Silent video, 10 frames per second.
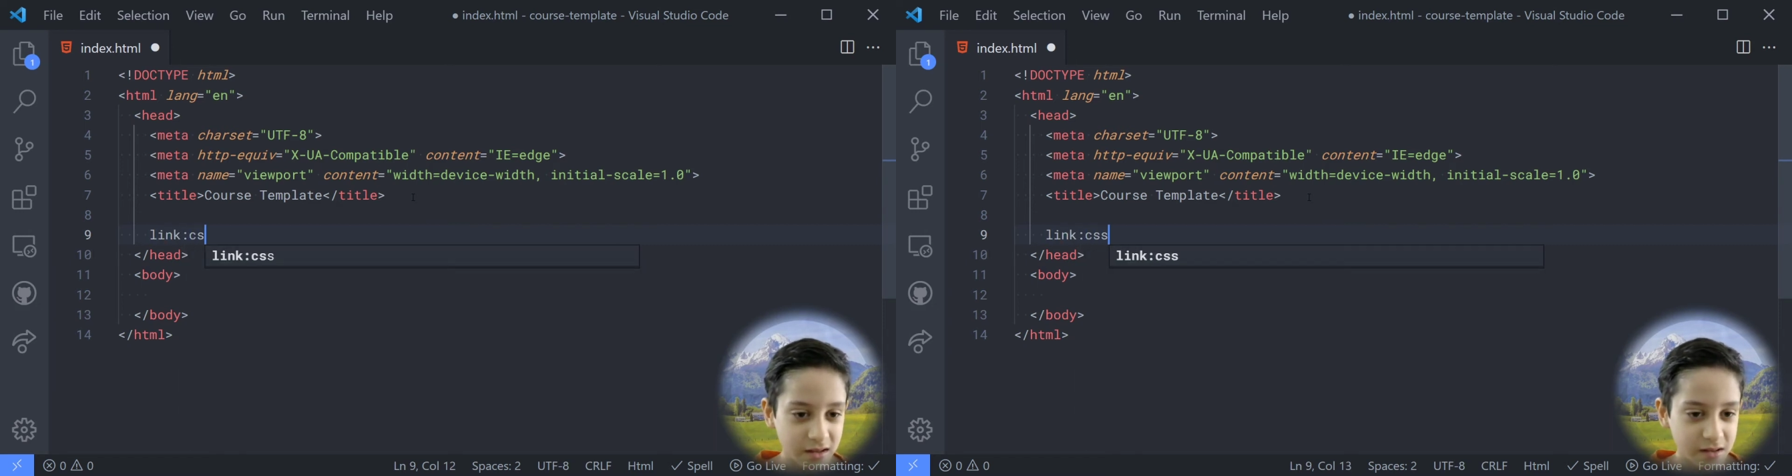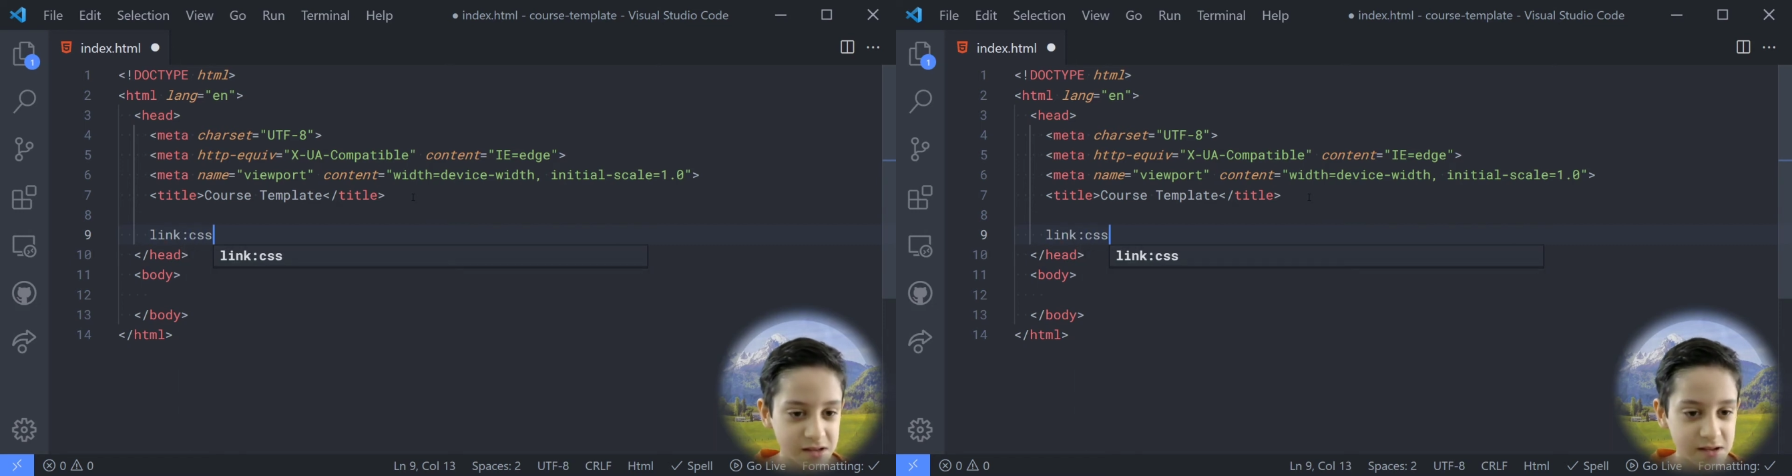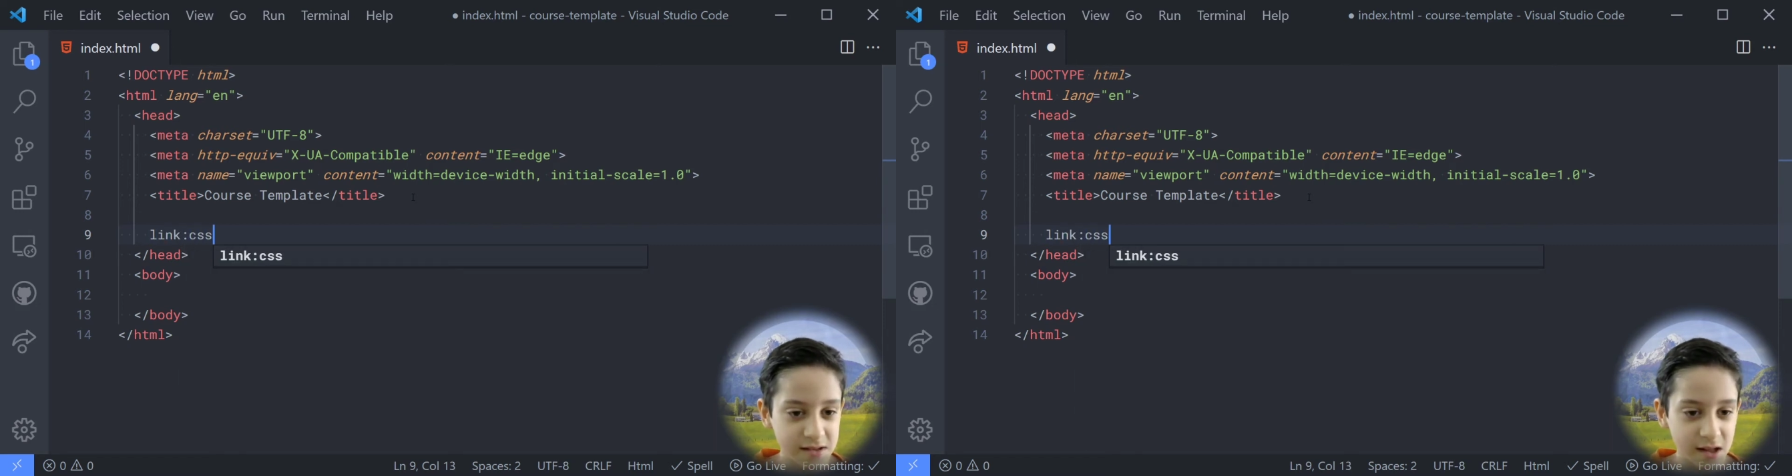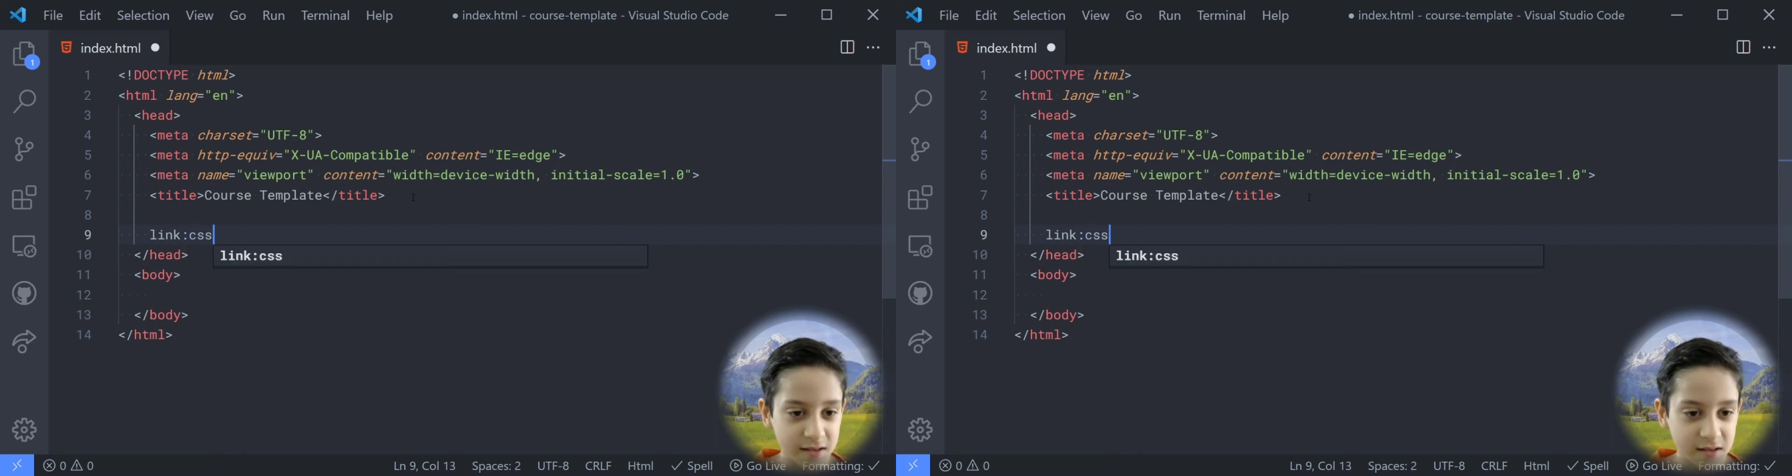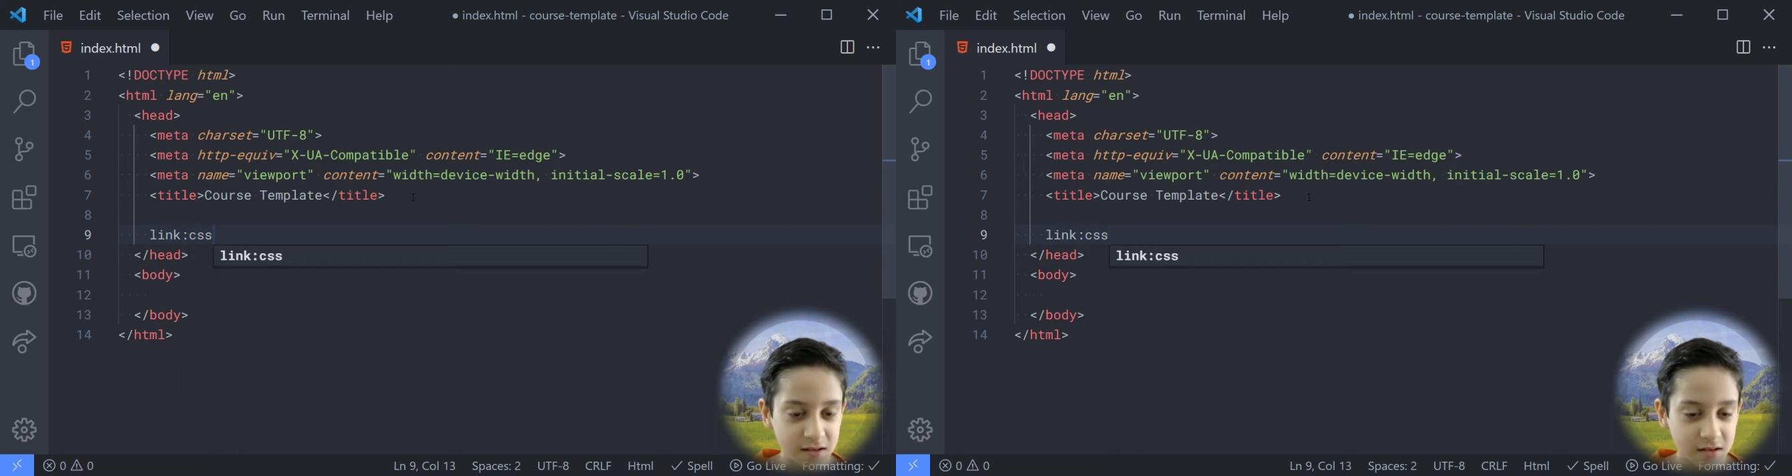
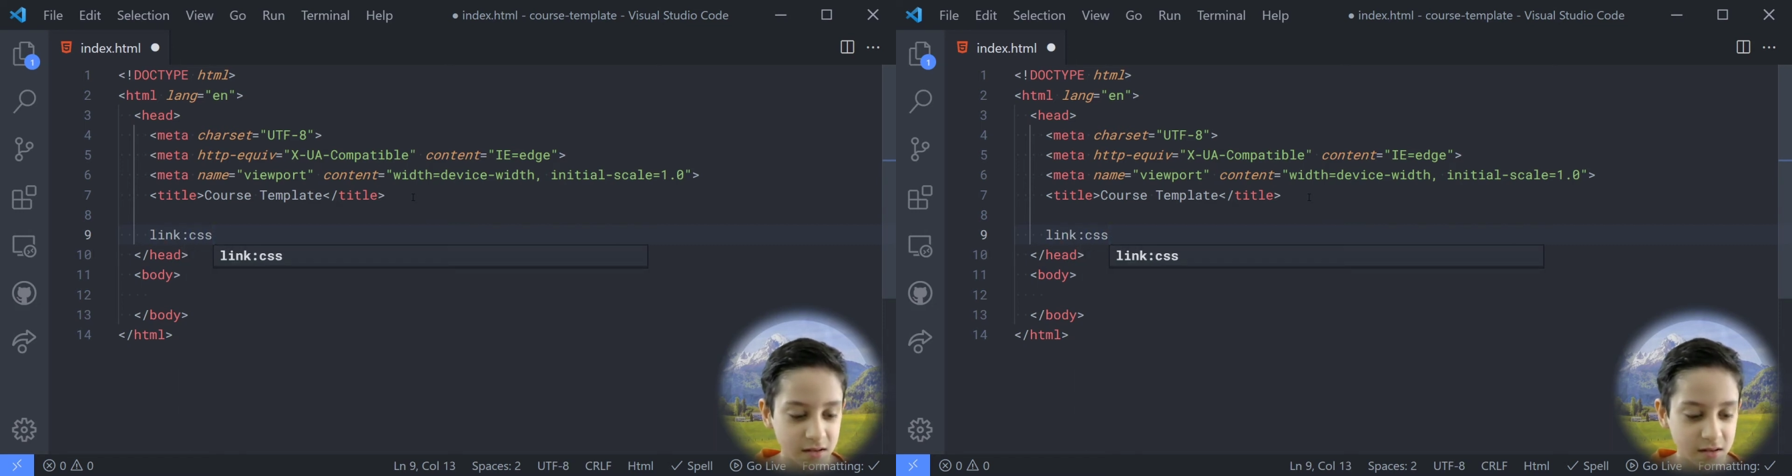CSS.